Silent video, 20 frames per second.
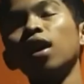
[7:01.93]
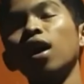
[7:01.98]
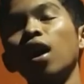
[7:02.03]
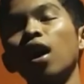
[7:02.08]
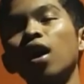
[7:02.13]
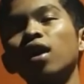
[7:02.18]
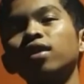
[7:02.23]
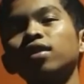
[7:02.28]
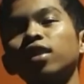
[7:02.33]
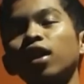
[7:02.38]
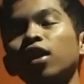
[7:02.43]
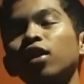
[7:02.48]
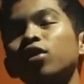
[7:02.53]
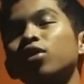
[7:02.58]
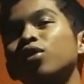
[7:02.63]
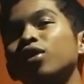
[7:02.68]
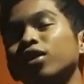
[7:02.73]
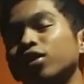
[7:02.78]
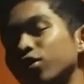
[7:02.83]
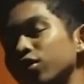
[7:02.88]
I'll tell
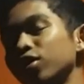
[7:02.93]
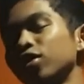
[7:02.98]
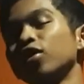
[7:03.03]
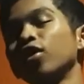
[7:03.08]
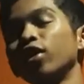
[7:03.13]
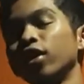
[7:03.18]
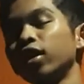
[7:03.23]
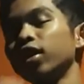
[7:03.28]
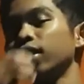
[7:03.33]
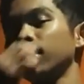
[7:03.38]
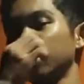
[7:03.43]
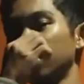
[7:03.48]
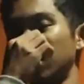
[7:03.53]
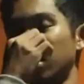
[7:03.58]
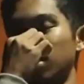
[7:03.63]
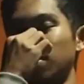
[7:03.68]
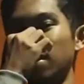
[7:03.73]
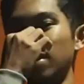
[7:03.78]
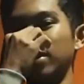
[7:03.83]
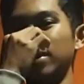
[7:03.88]
you a true story
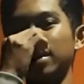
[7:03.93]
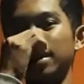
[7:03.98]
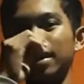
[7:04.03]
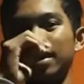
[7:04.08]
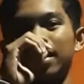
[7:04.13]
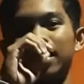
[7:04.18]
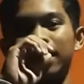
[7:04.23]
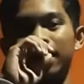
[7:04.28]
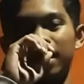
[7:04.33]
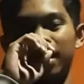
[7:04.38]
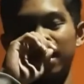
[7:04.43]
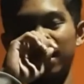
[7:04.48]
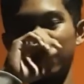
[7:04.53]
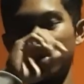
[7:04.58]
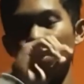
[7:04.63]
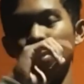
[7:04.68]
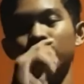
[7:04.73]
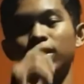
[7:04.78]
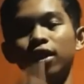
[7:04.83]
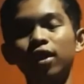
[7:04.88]
about
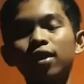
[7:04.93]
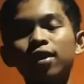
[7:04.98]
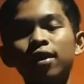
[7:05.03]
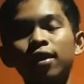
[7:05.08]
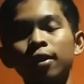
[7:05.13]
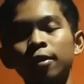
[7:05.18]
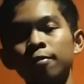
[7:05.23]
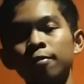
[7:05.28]
it.